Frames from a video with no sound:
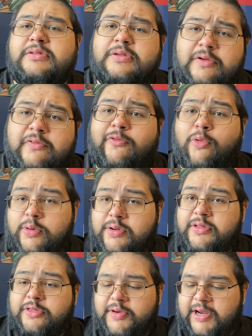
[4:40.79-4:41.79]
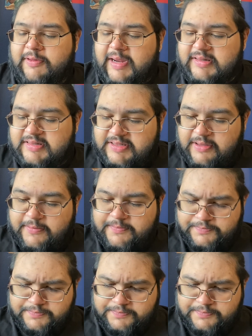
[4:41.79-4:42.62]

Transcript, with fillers: two four to three, right? So